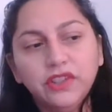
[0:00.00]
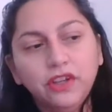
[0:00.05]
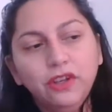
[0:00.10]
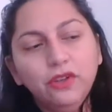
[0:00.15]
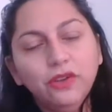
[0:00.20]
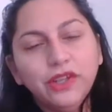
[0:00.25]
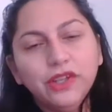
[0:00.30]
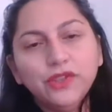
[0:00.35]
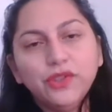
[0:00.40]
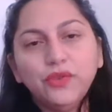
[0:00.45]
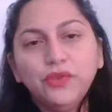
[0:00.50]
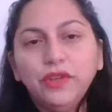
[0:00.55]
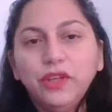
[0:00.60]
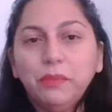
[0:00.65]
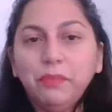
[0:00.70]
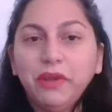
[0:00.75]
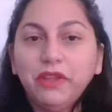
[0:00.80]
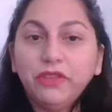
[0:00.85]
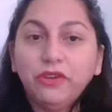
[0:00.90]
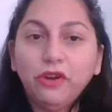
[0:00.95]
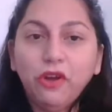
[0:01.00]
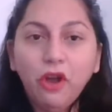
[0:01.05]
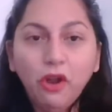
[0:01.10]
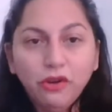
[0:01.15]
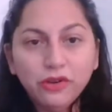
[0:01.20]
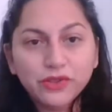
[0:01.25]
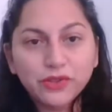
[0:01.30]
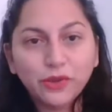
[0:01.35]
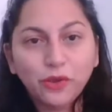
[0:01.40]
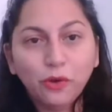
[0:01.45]
they're looking to read about their
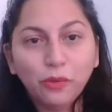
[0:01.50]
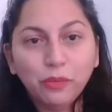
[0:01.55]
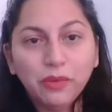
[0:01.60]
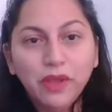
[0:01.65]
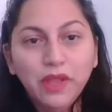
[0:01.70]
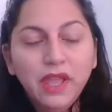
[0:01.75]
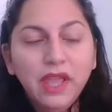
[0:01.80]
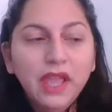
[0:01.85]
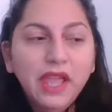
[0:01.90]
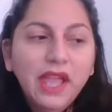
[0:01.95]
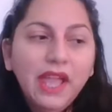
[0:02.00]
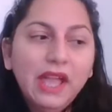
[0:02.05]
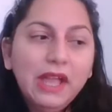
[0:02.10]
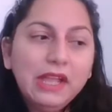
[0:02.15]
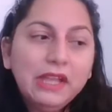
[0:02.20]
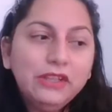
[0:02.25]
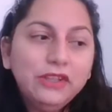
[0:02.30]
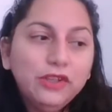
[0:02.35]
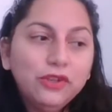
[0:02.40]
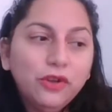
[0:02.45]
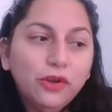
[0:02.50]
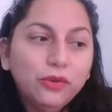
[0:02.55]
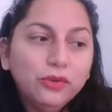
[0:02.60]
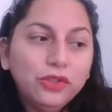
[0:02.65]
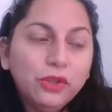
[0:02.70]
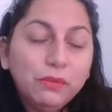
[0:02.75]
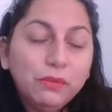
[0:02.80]
horoscope. And, the